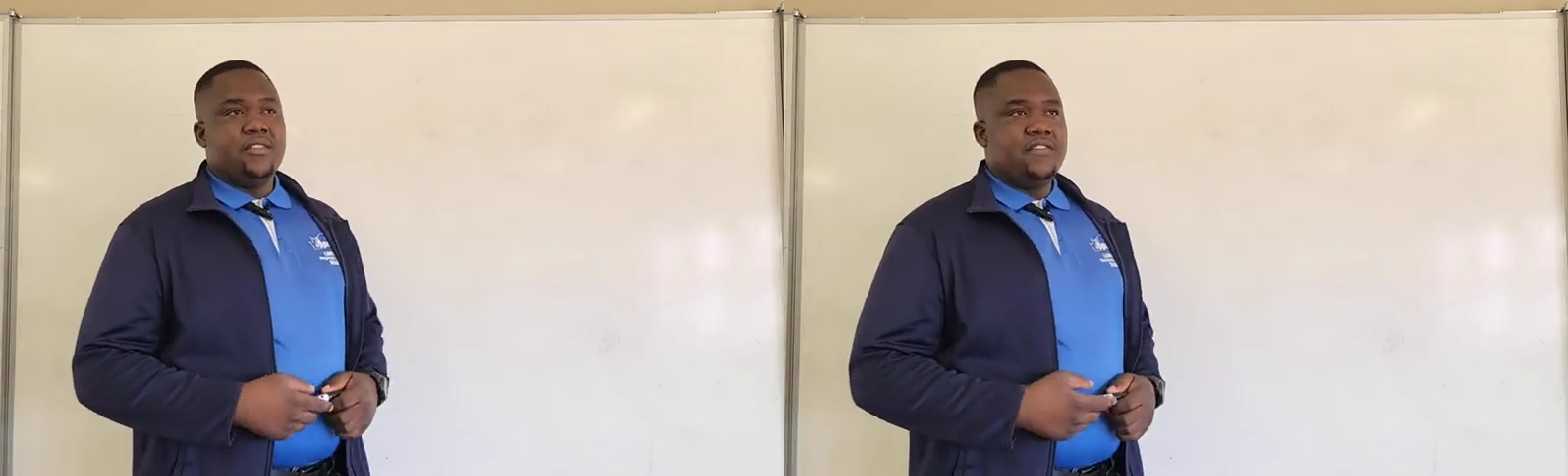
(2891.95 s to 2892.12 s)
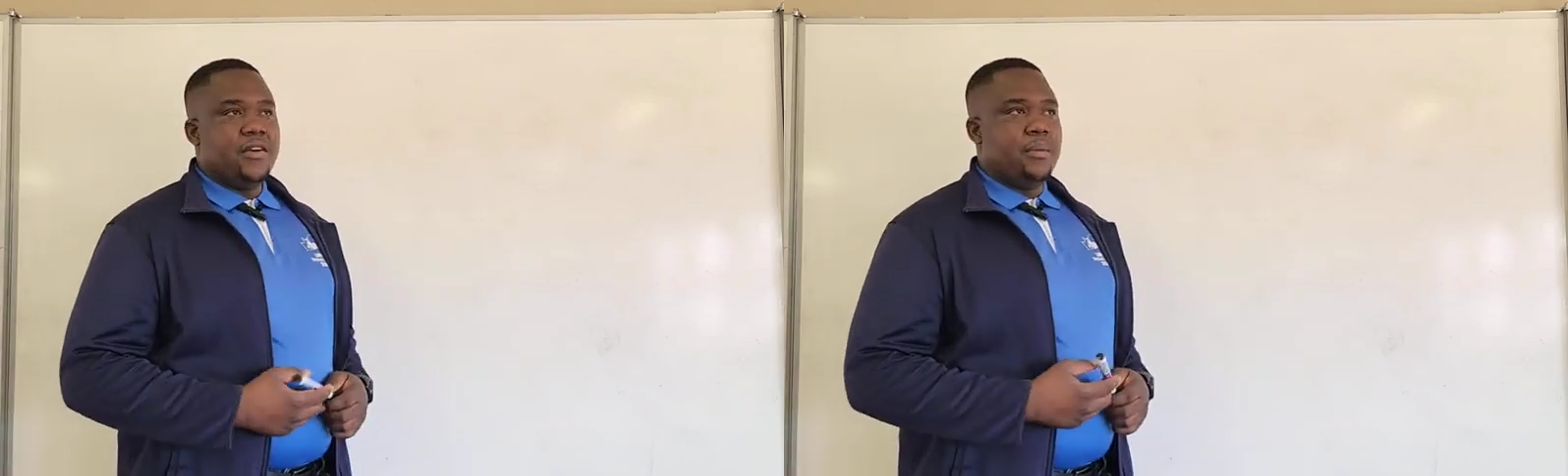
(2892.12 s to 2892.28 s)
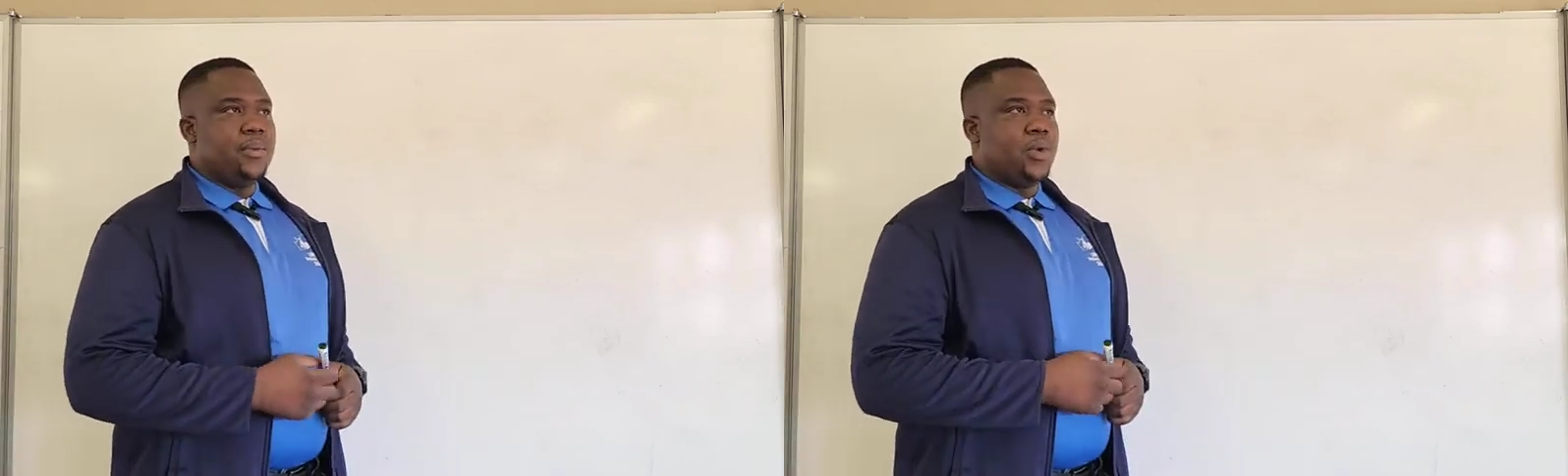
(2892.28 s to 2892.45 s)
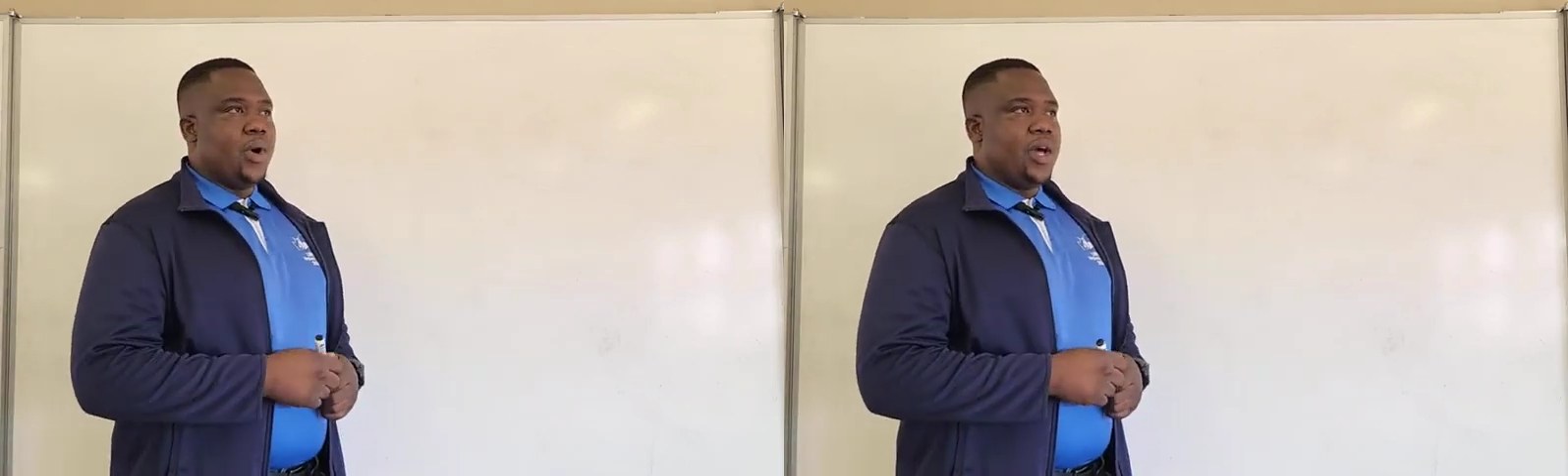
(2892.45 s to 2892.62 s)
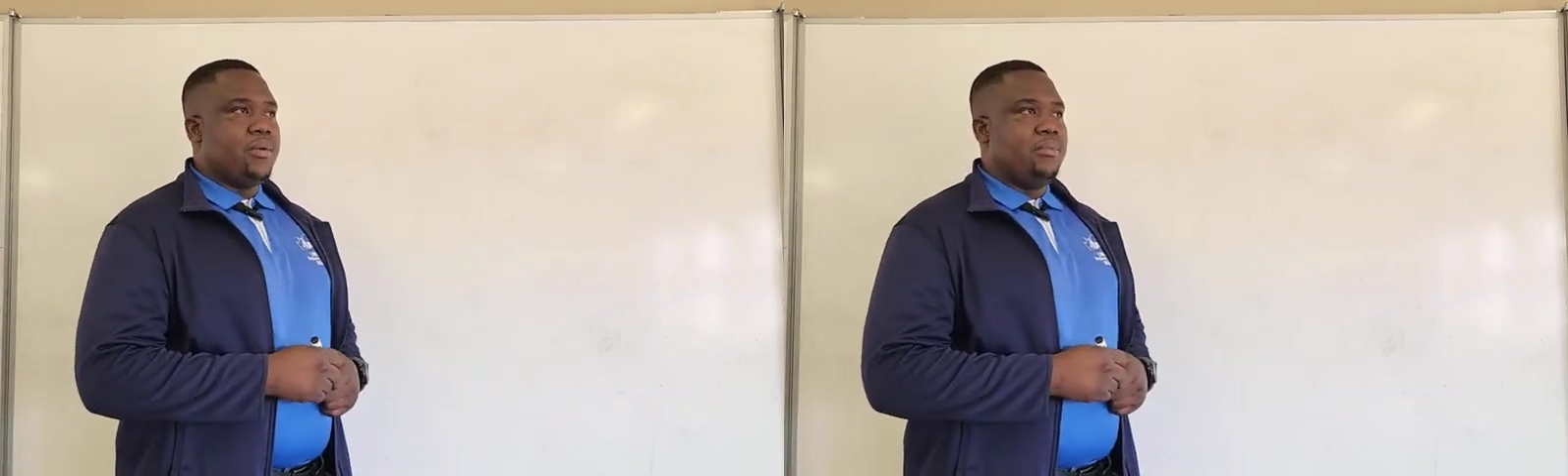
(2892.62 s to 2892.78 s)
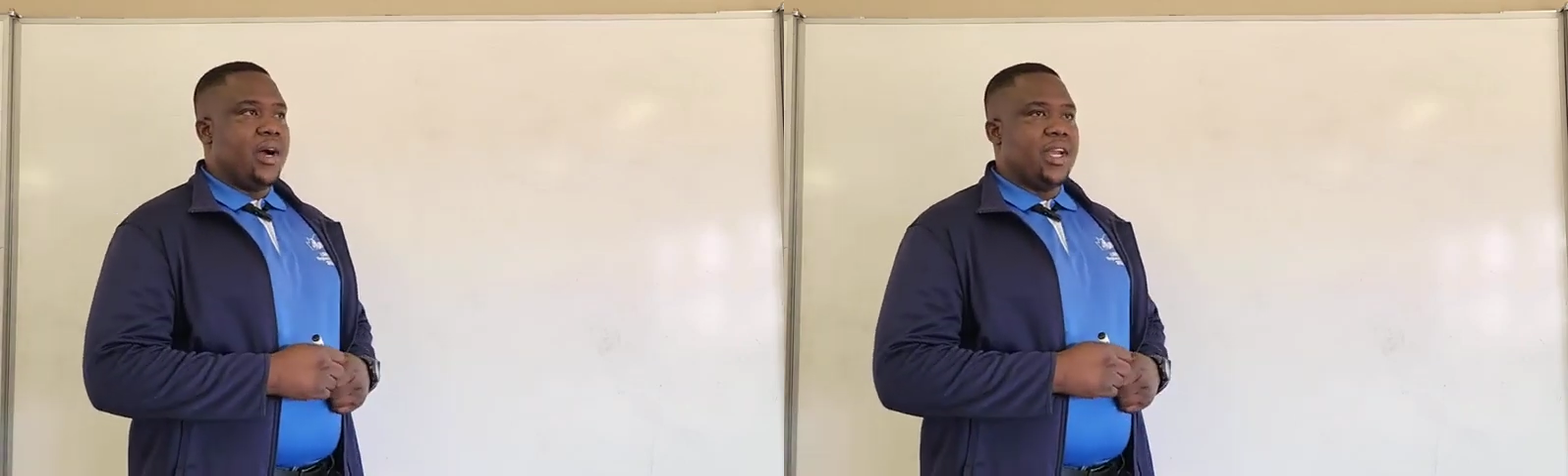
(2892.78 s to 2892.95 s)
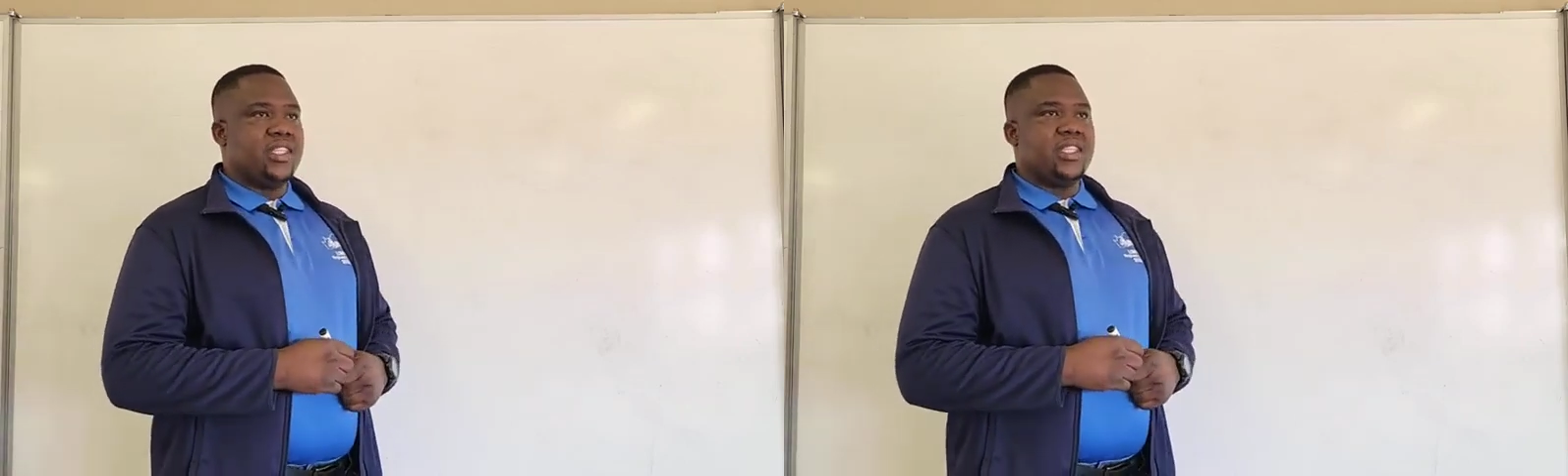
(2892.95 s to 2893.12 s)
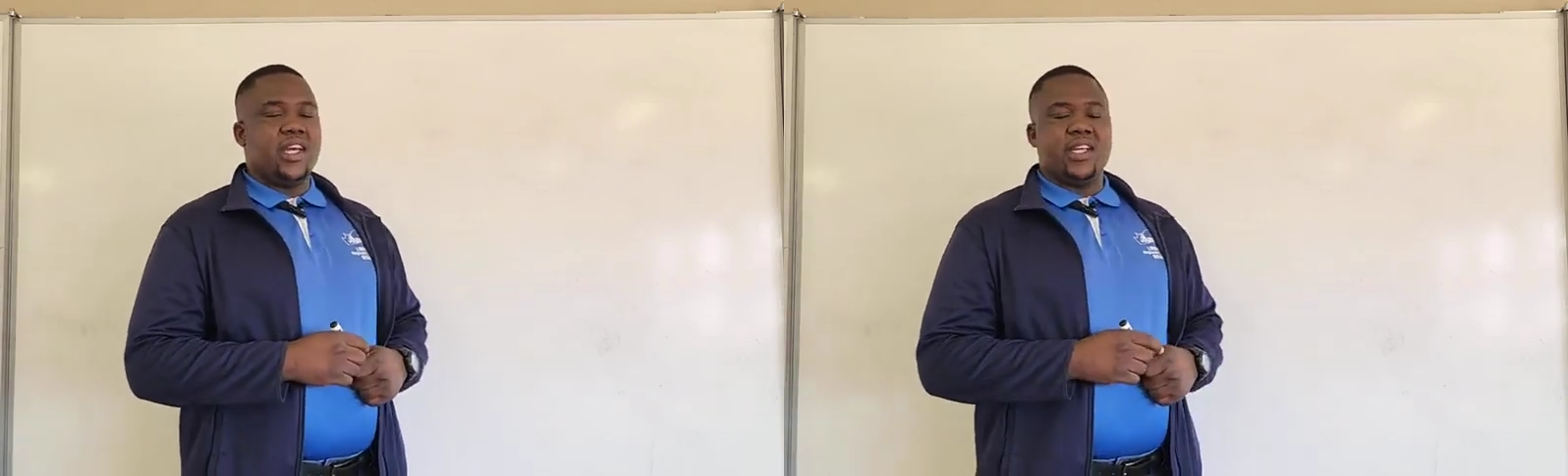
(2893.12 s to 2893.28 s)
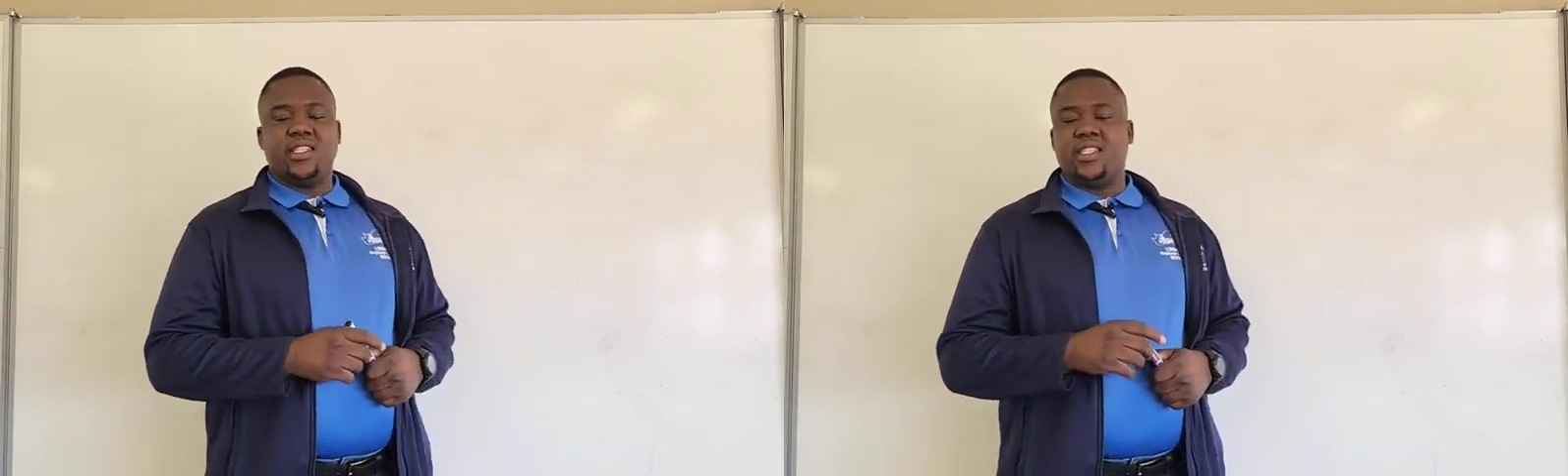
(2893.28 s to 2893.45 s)
February March
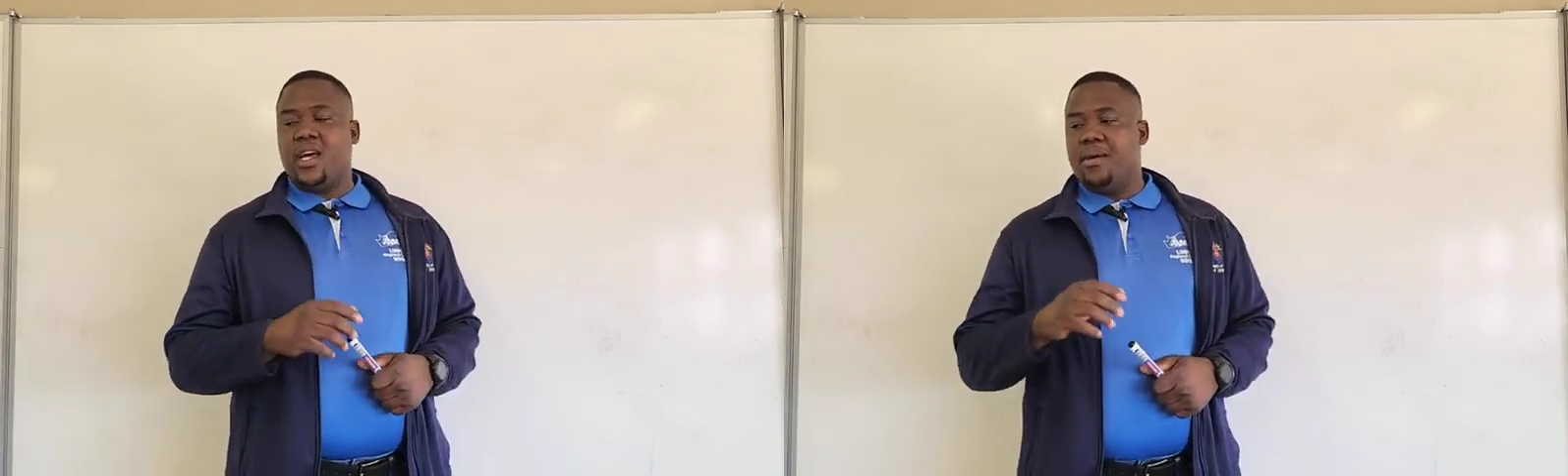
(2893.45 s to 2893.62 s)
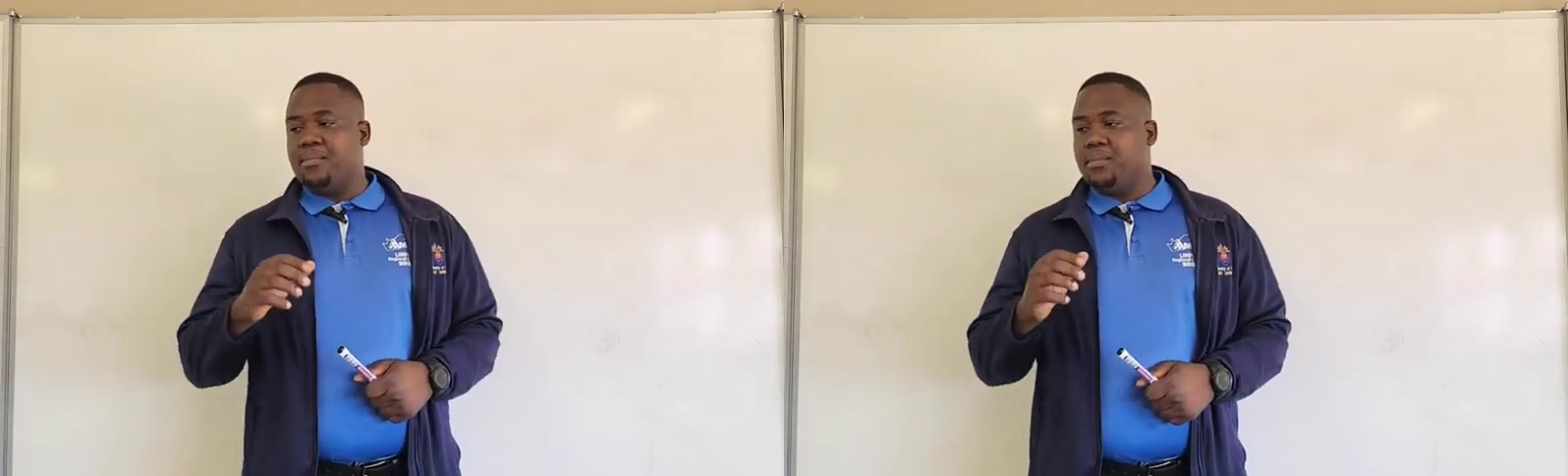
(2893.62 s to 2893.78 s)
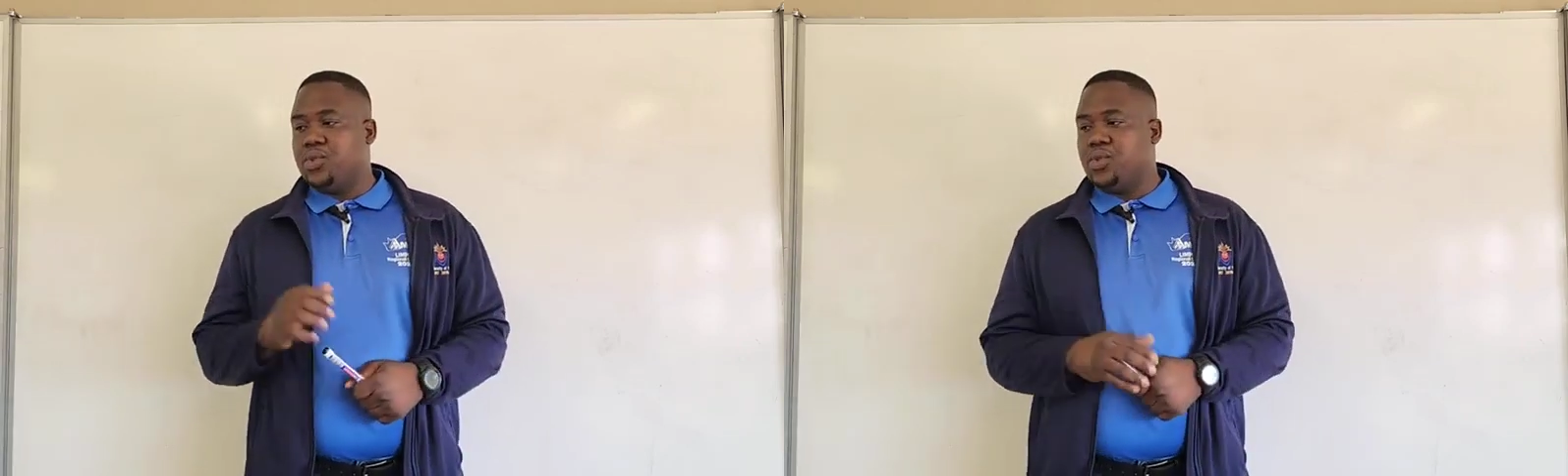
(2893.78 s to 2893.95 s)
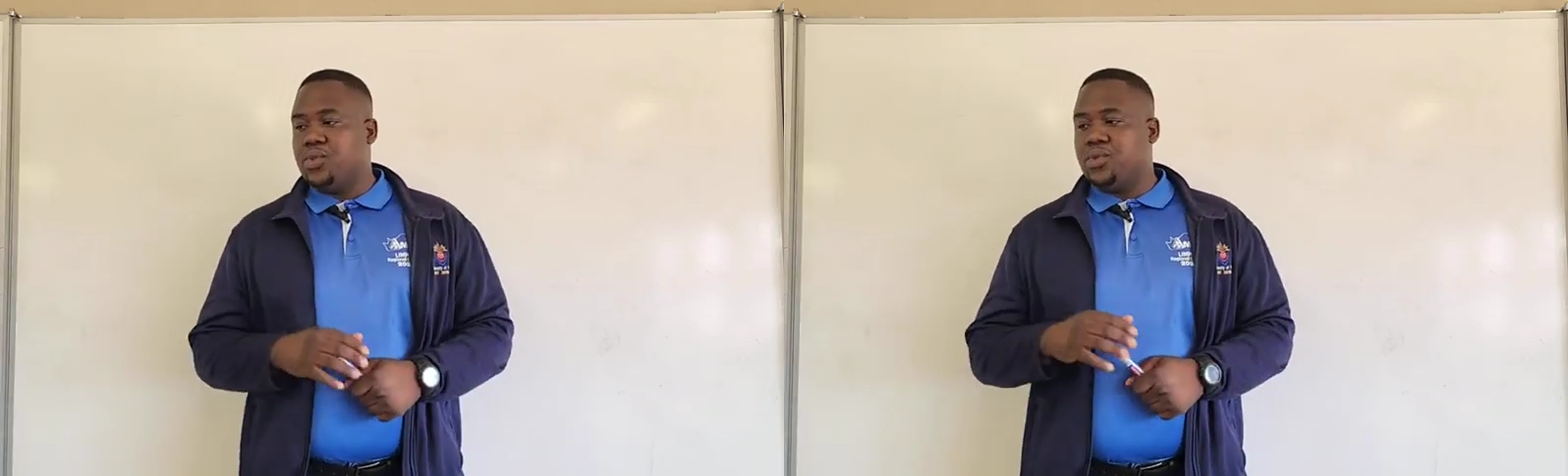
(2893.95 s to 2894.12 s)
exam